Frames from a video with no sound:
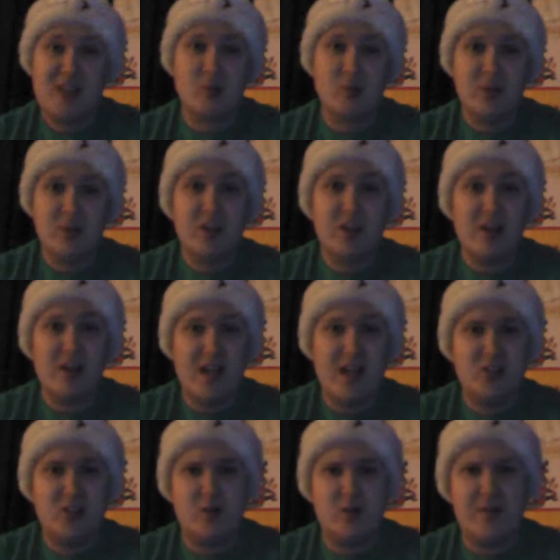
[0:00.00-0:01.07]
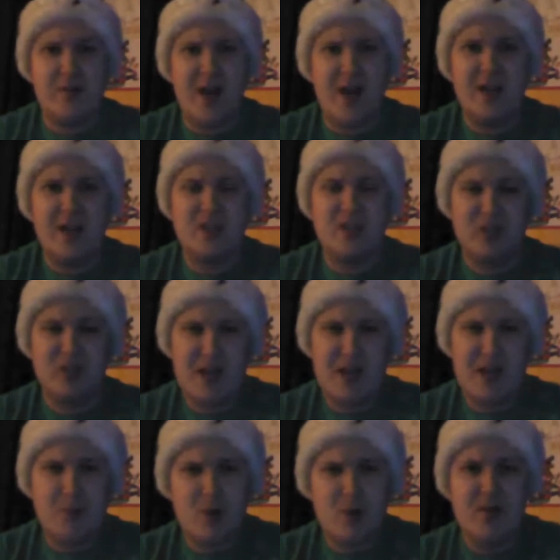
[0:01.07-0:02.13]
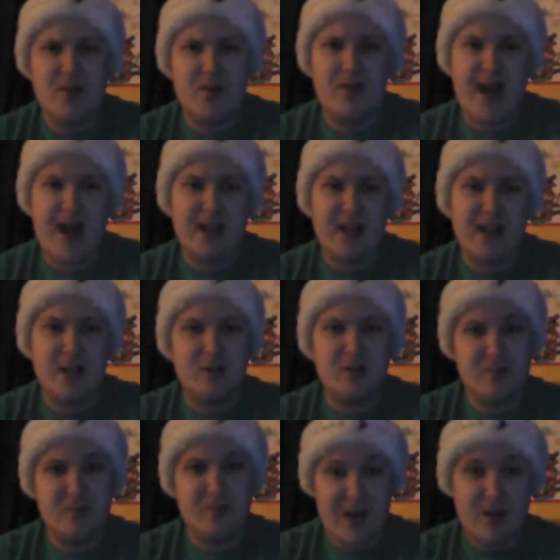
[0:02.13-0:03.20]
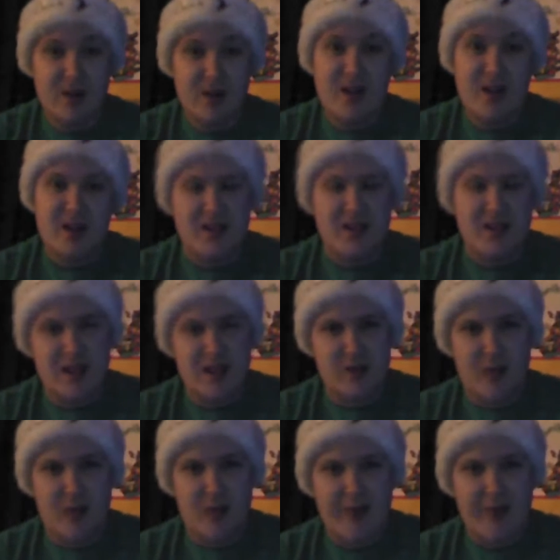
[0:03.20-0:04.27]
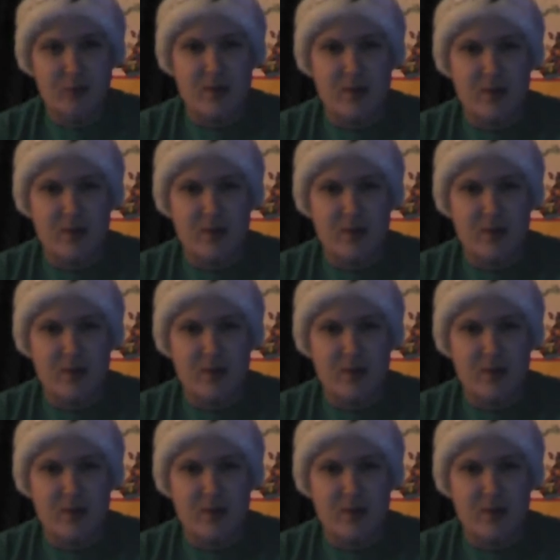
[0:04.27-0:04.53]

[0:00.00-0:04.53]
a really good history behind it. It's a lot more than that. You know, it's about the rivalry